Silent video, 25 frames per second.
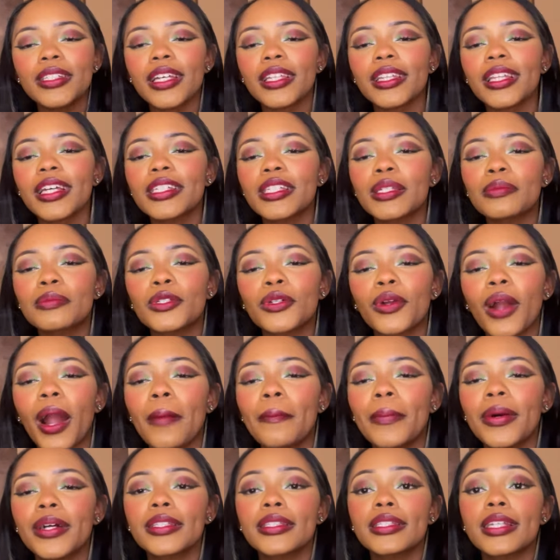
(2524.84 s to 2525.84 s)
hit that subscribe
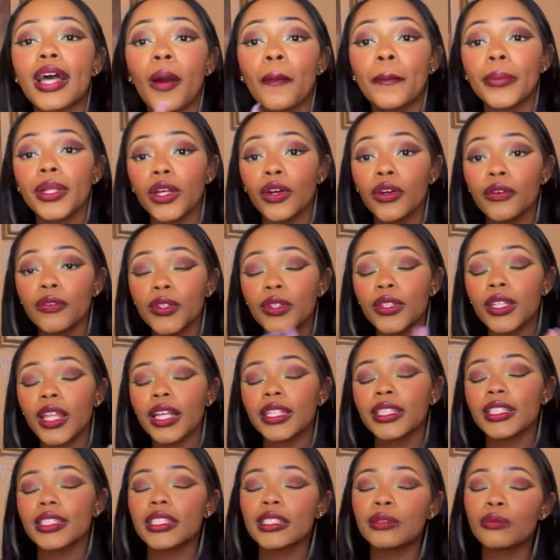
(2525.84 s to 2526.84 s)
button down below if you'd
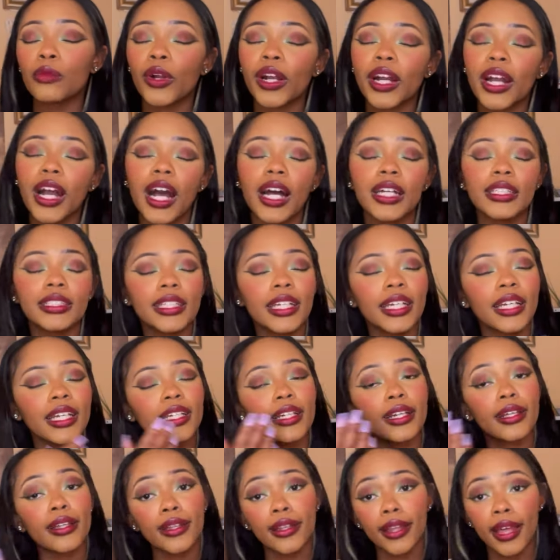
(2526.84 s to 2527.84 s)
like to see more content
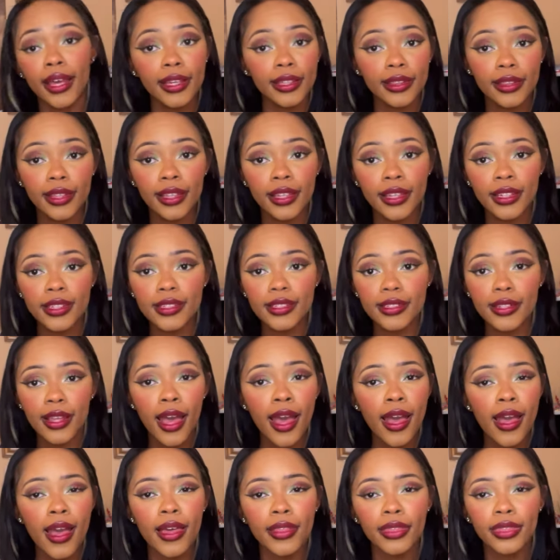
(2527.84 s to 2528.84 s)
like this.
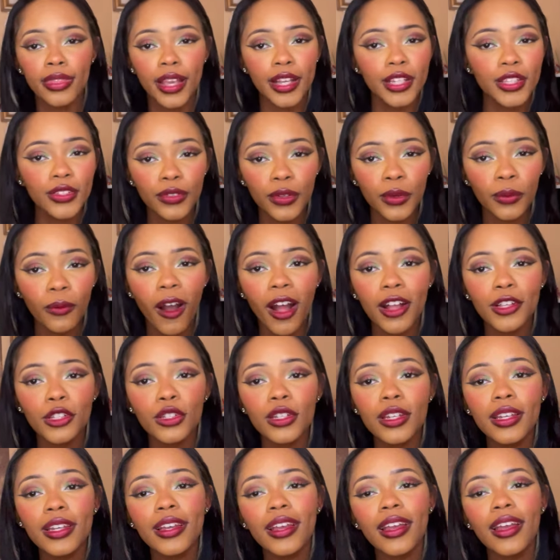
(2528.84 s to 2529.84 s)
Thanks for
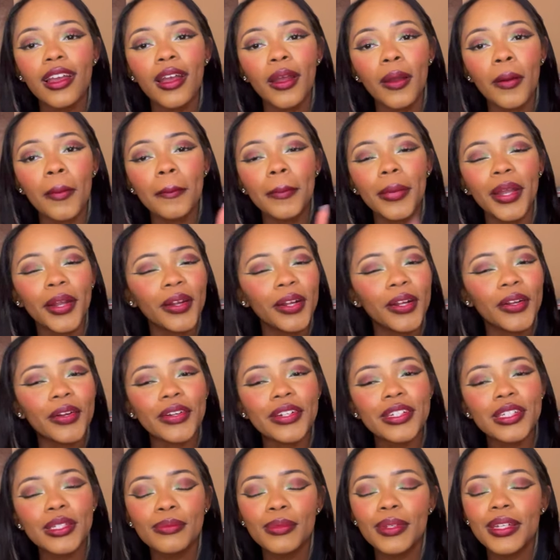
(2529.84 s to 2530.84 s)
watching. Merry
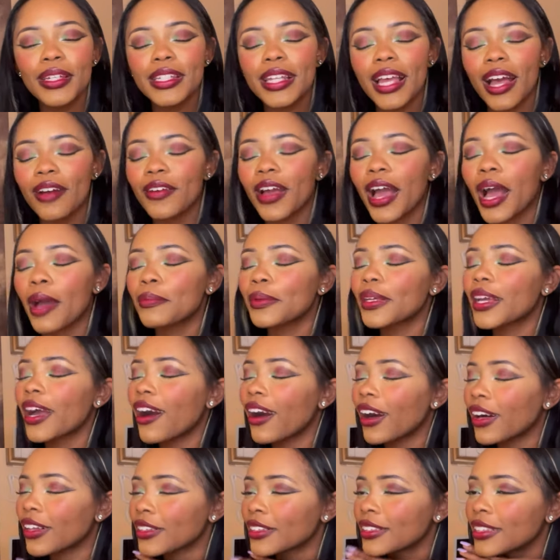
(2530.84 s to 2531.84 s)
Christmas. Have a happy
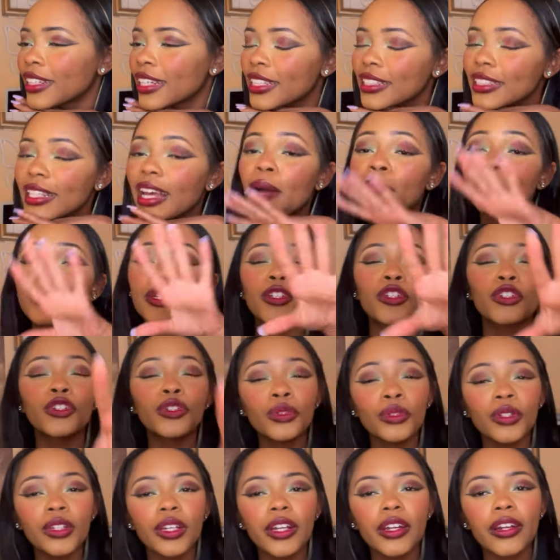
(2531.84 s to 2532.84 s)
holidays. Happy
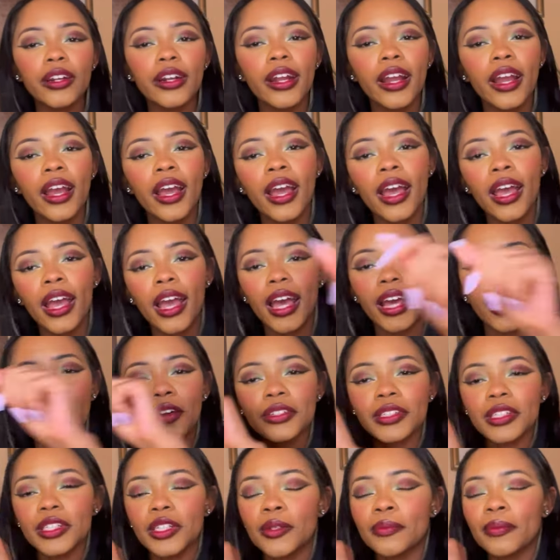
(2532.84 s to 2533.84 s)
New Year. And I'll
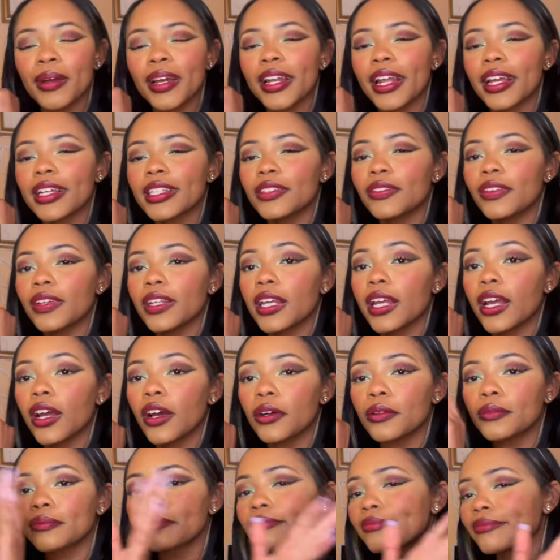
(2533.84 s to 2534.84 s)
see you in my next
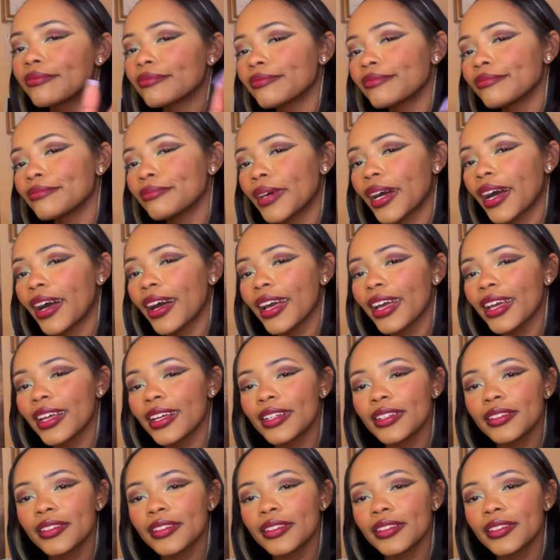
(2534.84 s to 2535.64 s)
video.